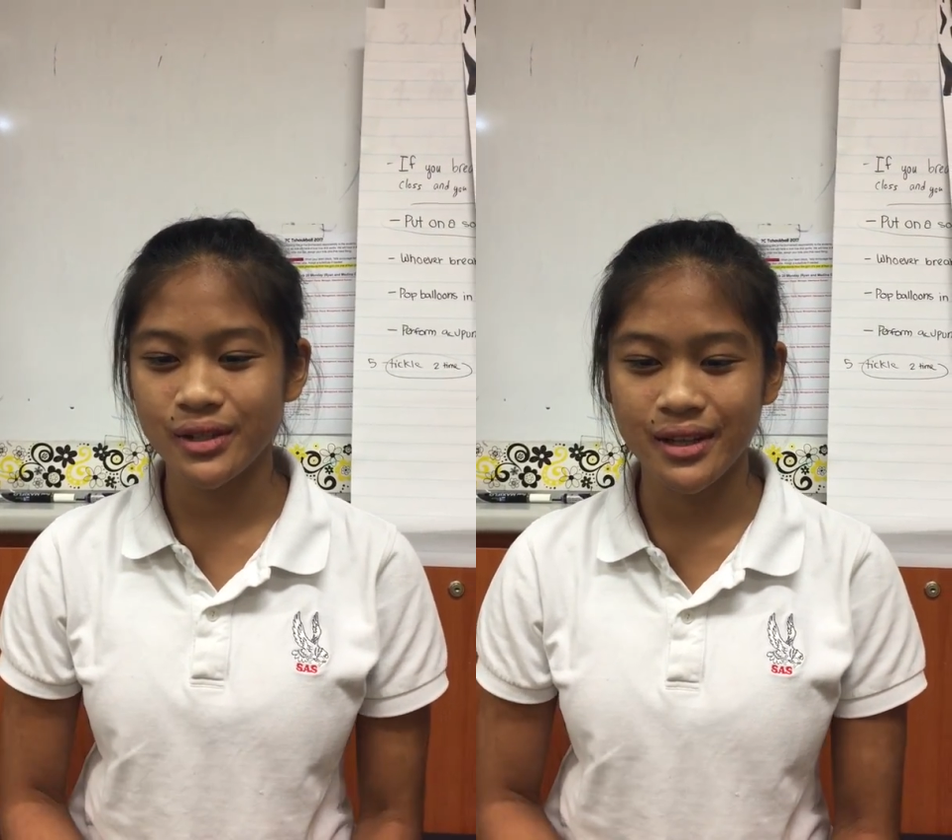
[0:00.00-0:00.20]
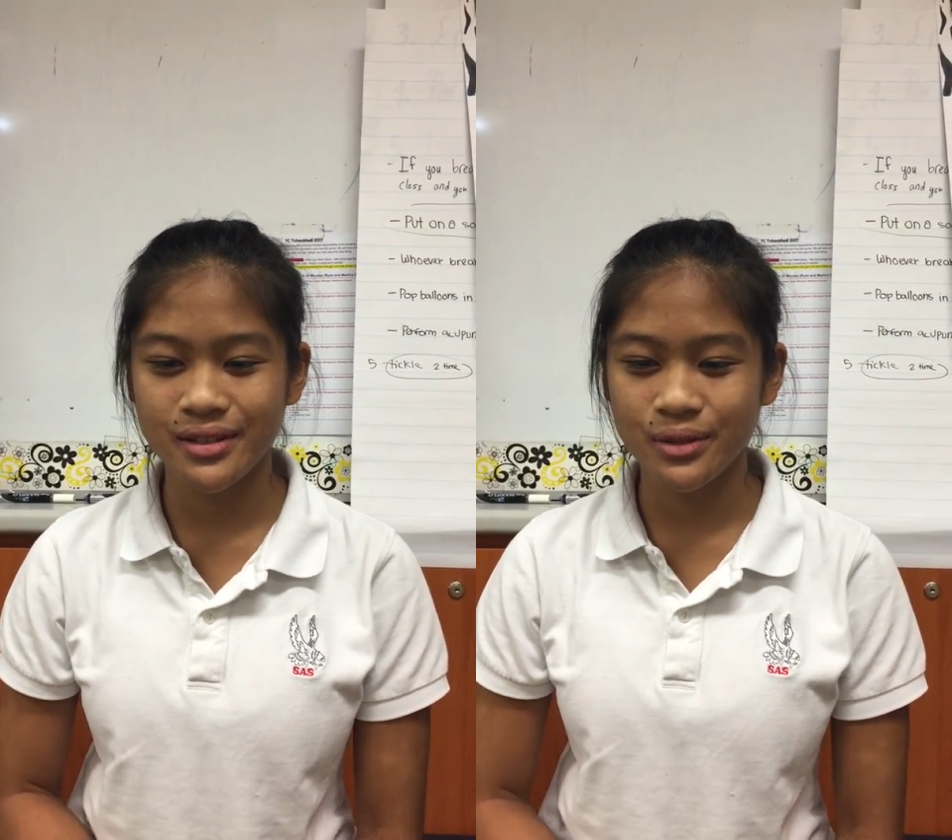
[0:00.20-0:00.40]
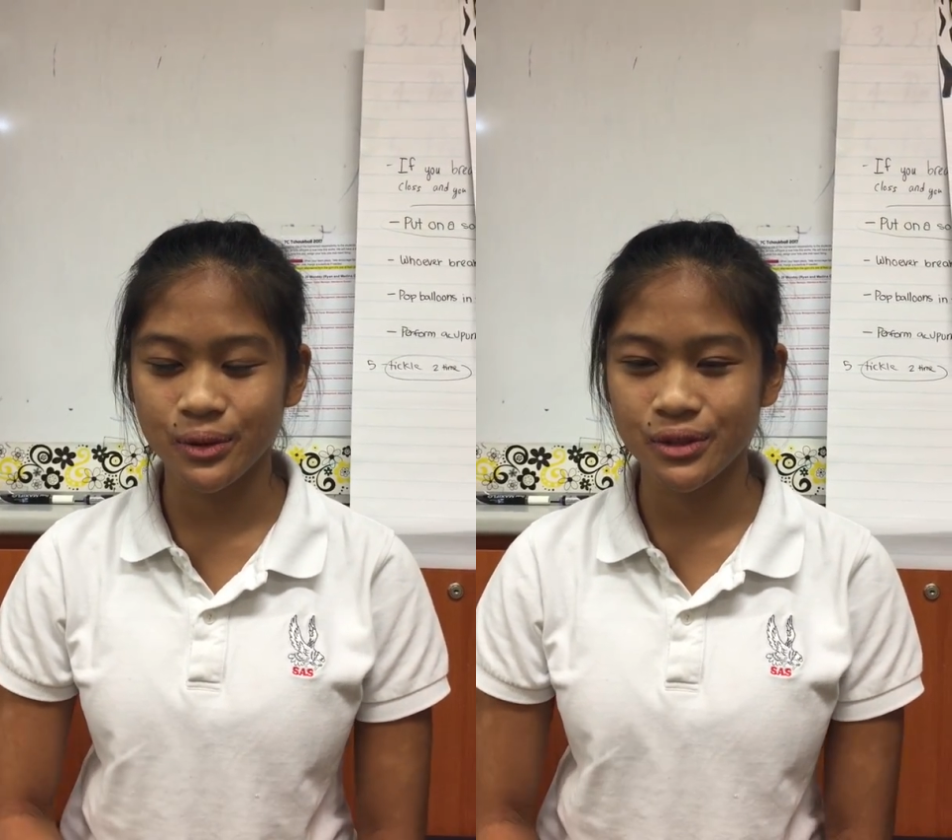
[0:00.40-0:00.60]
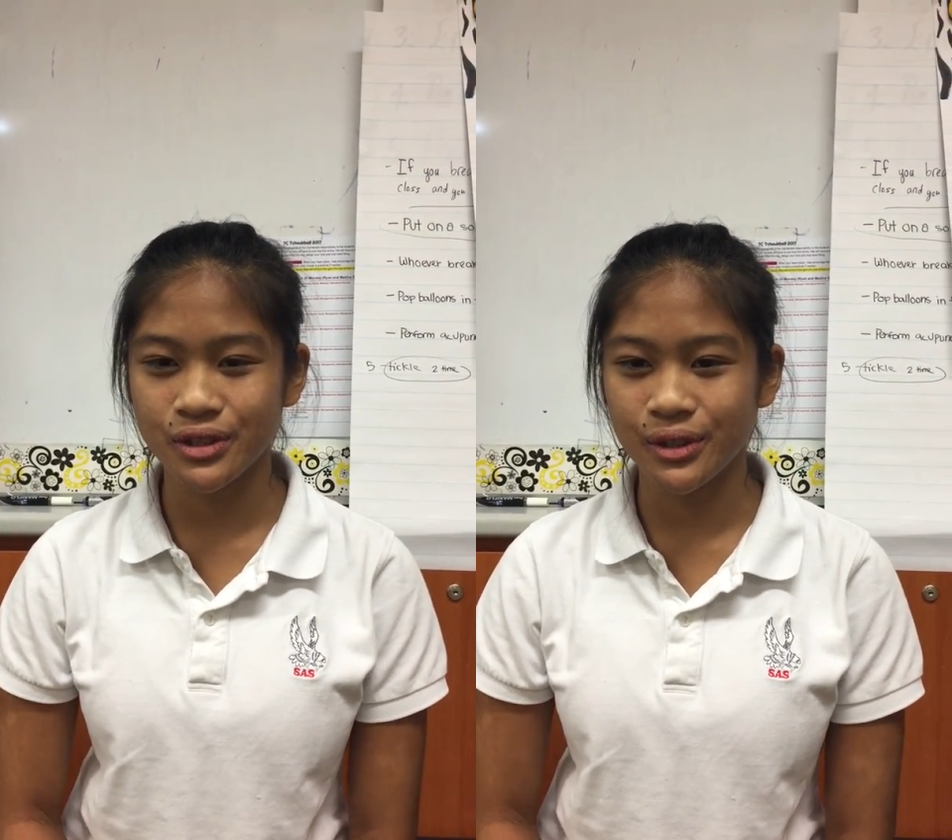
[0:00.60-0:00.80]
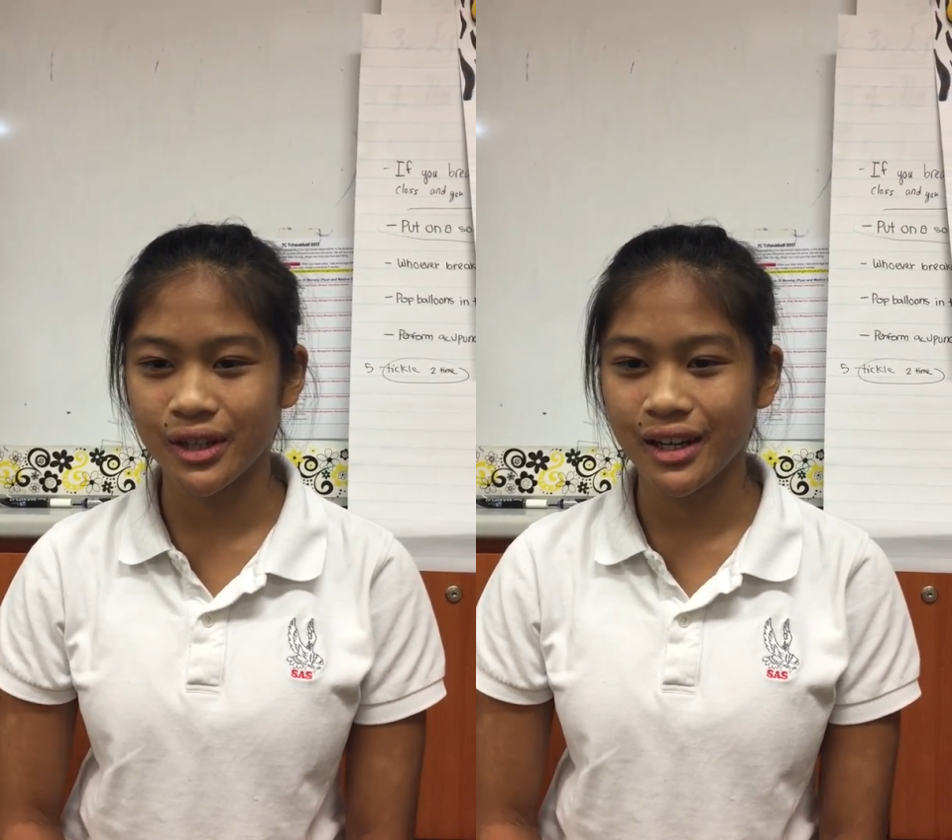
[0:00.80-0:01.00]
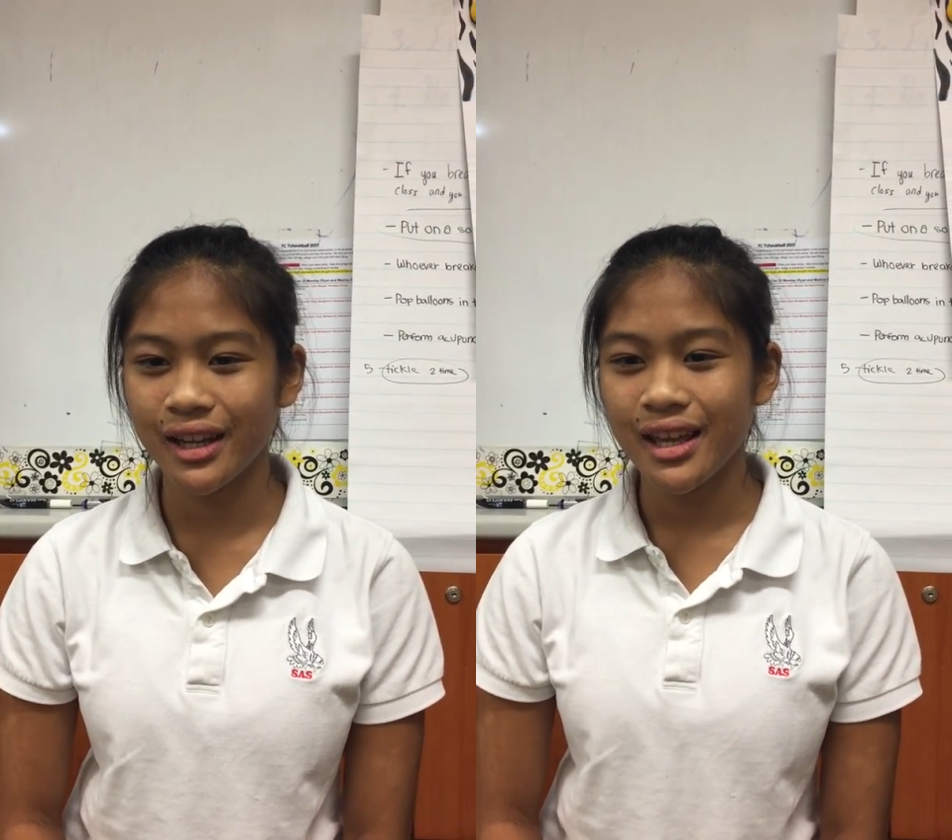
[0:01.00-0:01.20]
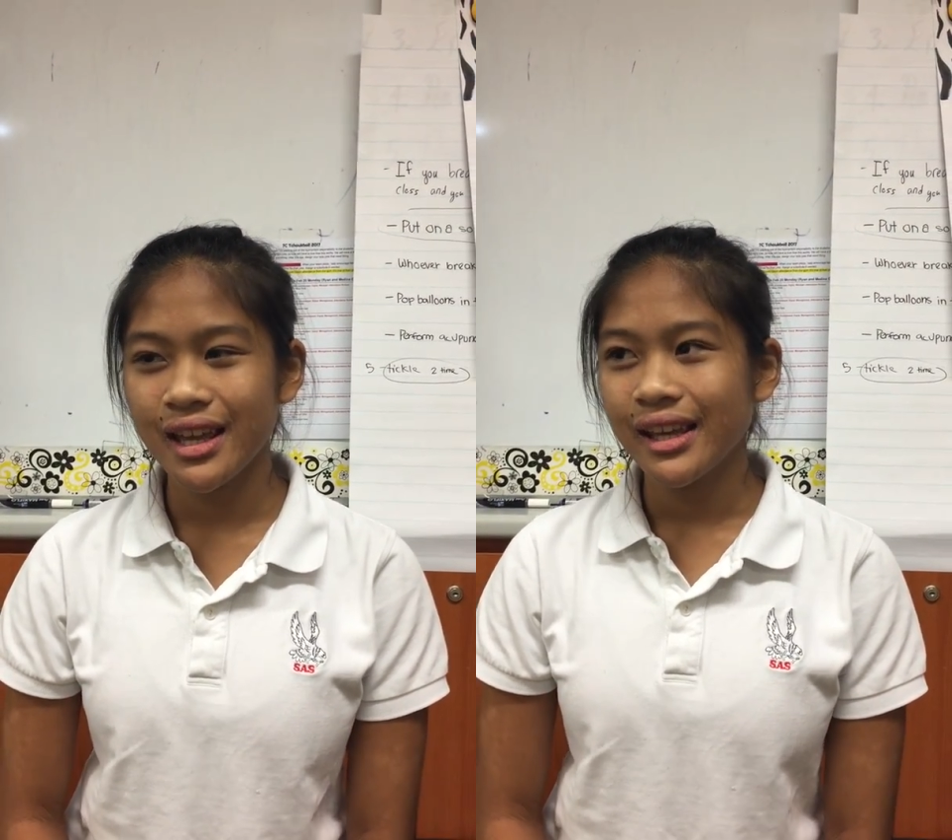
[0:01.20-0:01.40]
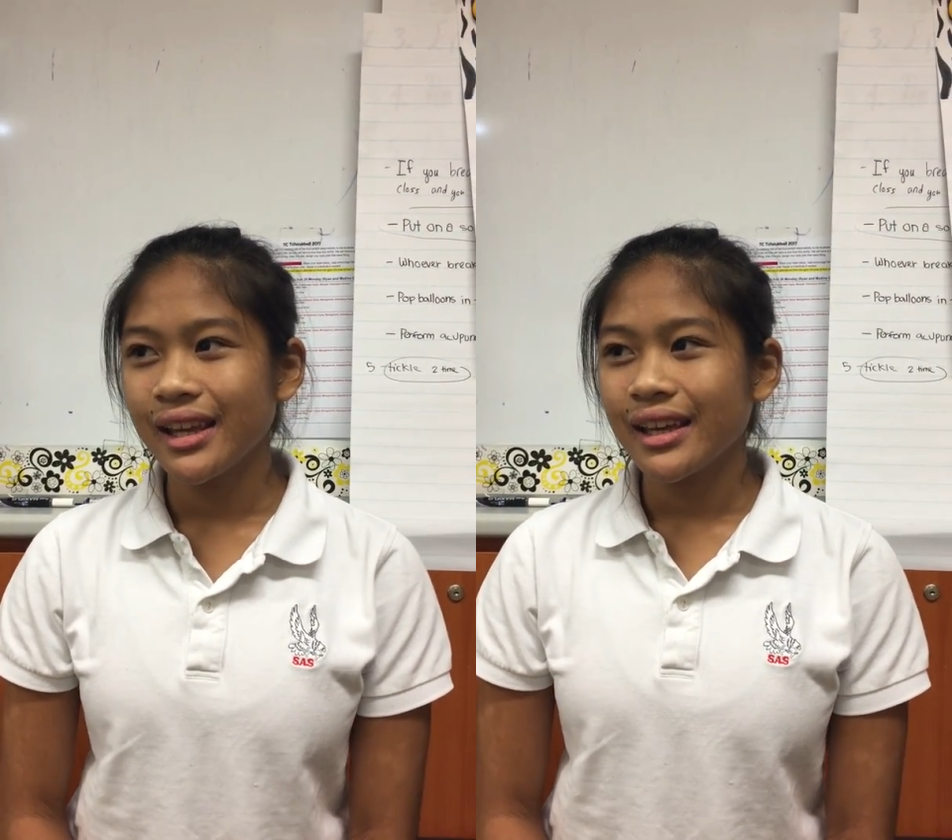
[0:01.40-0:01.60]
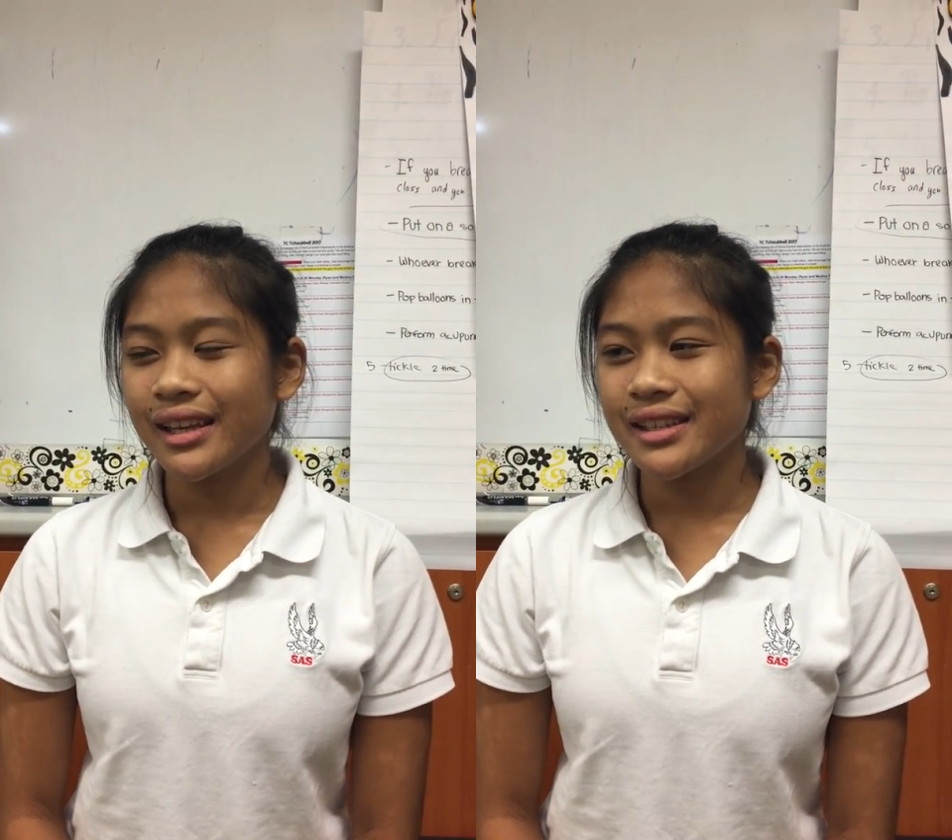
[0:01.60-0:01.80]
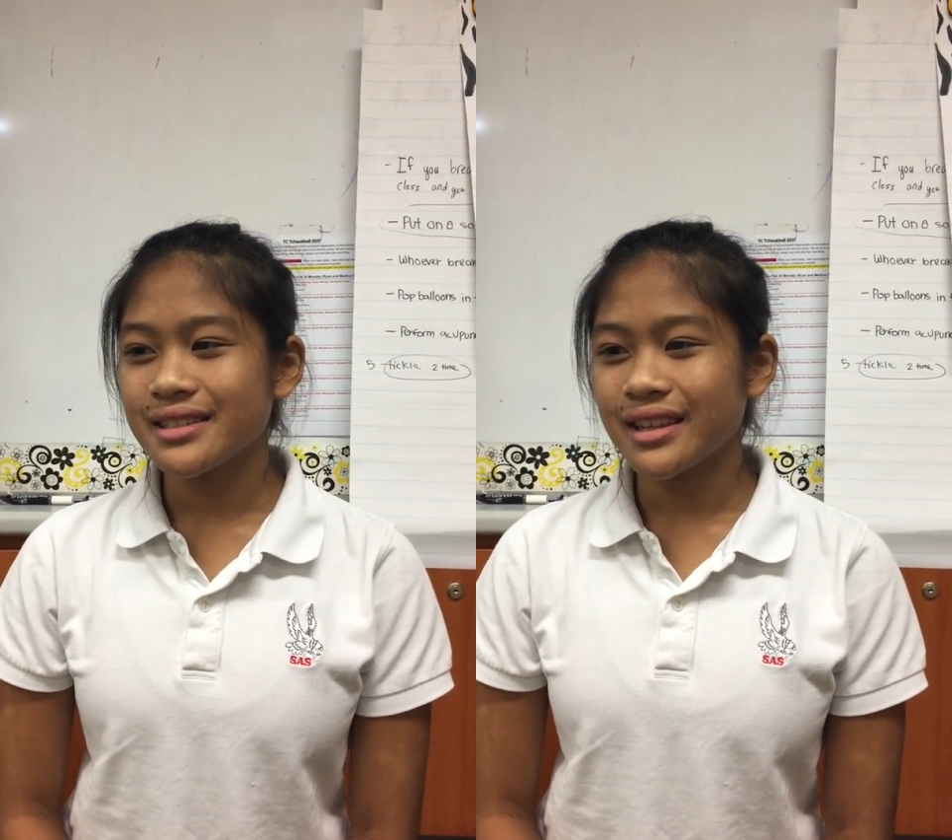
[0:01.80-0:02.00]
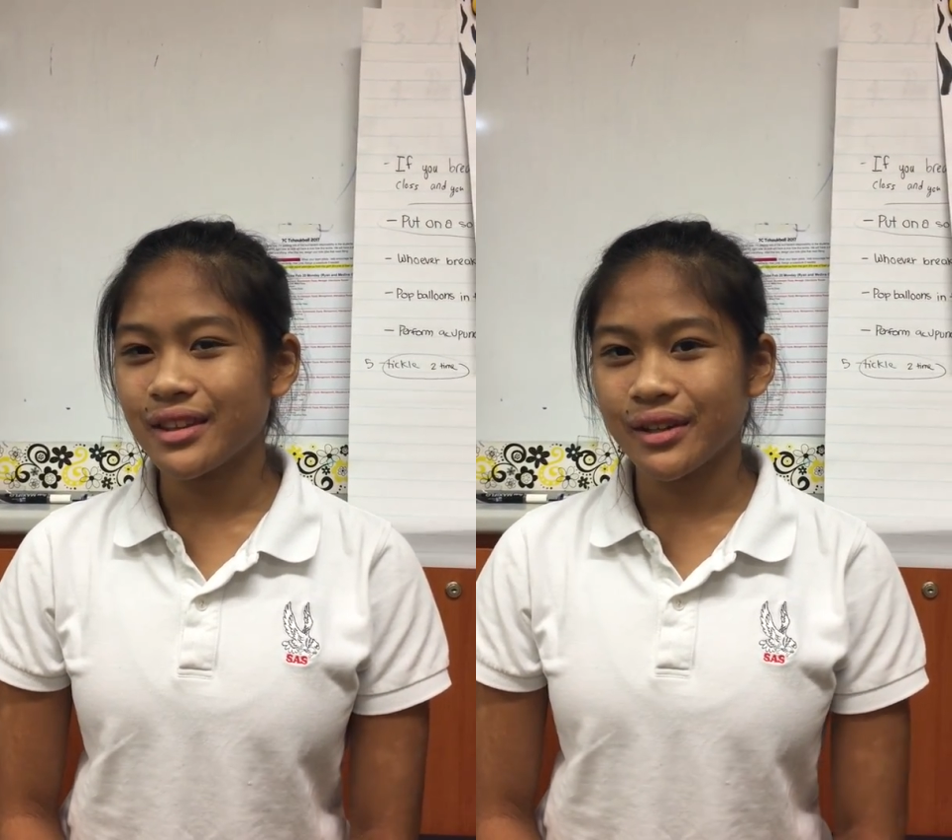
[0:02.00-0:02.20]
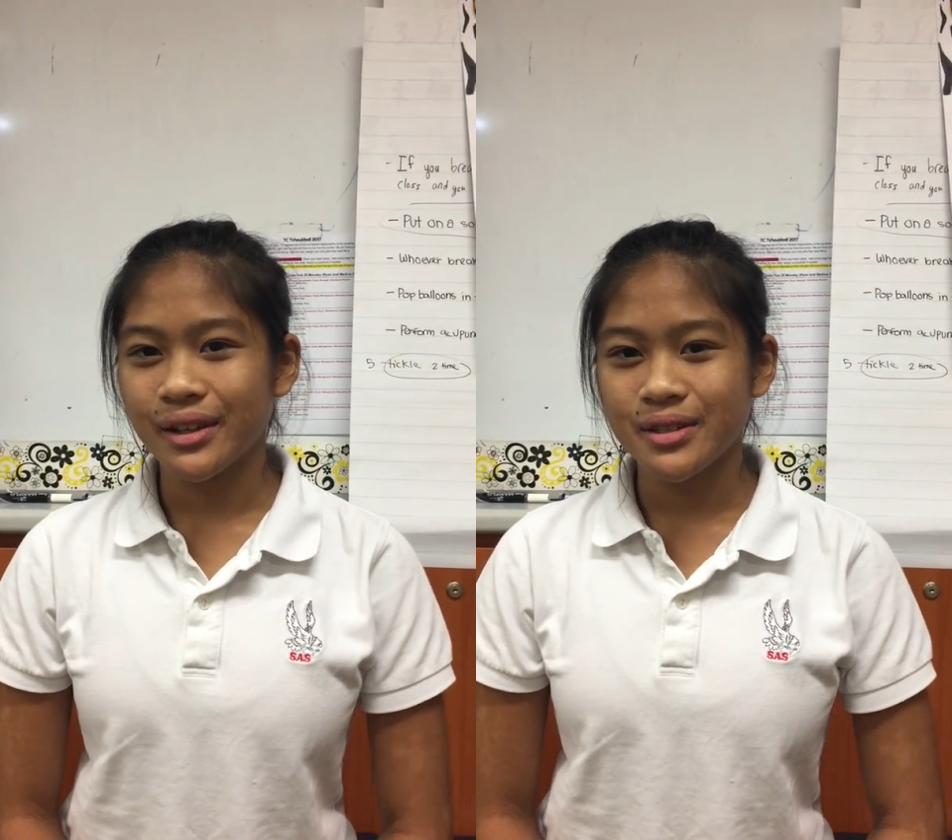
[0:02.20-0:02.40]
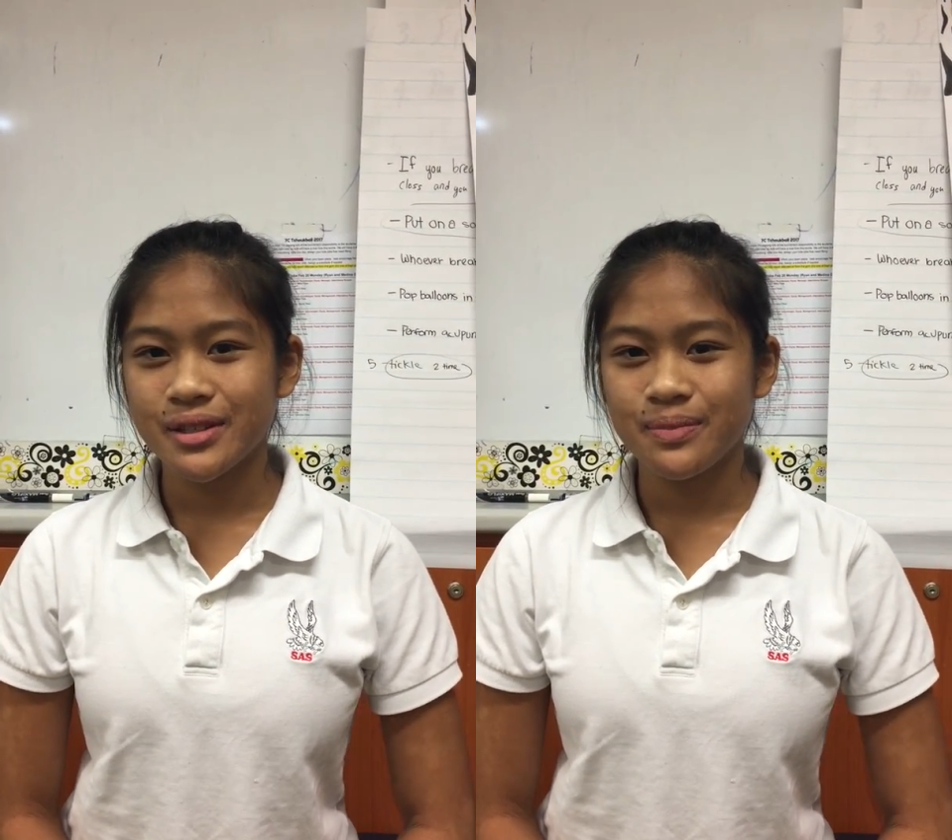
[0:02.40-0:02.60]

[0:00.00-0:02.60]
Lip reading: a school shooter is either